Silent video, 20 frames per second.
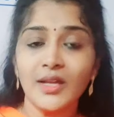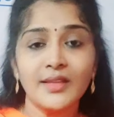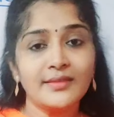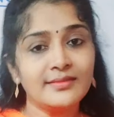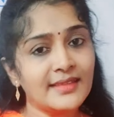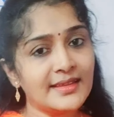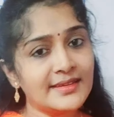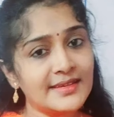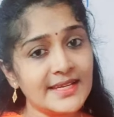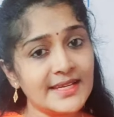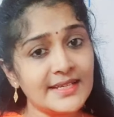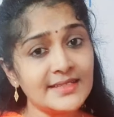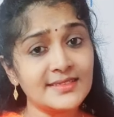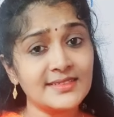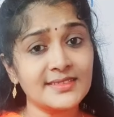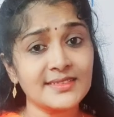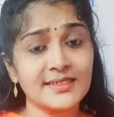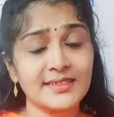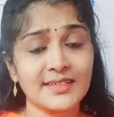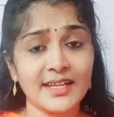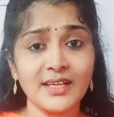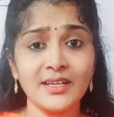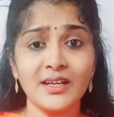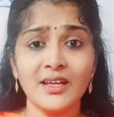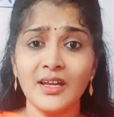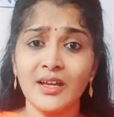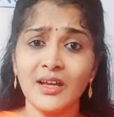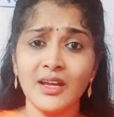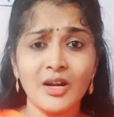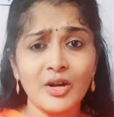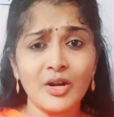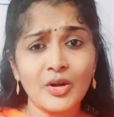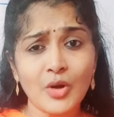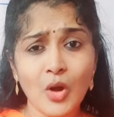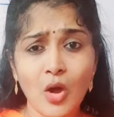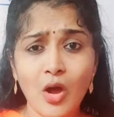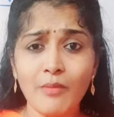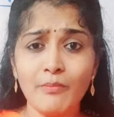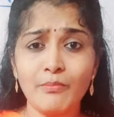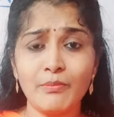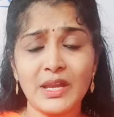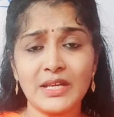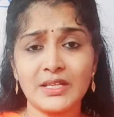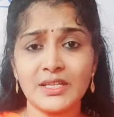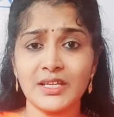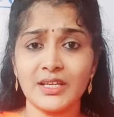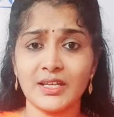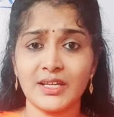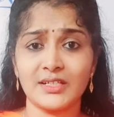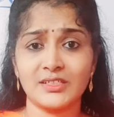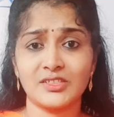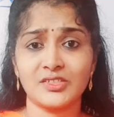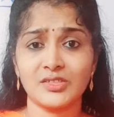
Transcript: they need certain raw materials.